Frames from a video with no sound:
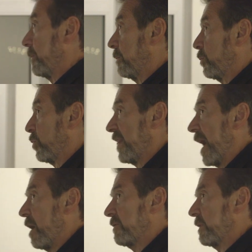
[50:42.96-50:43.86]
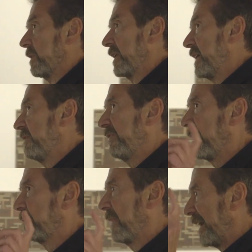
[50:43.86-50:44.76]
without
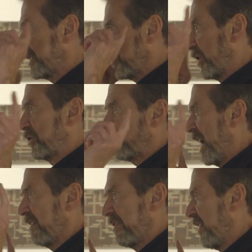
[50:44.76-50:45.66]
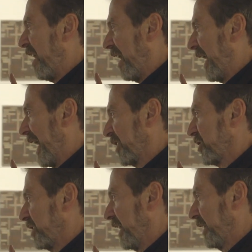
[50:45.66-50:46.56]
leaving my sort of train of thought,
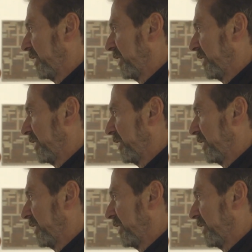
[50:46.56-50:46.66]
actually.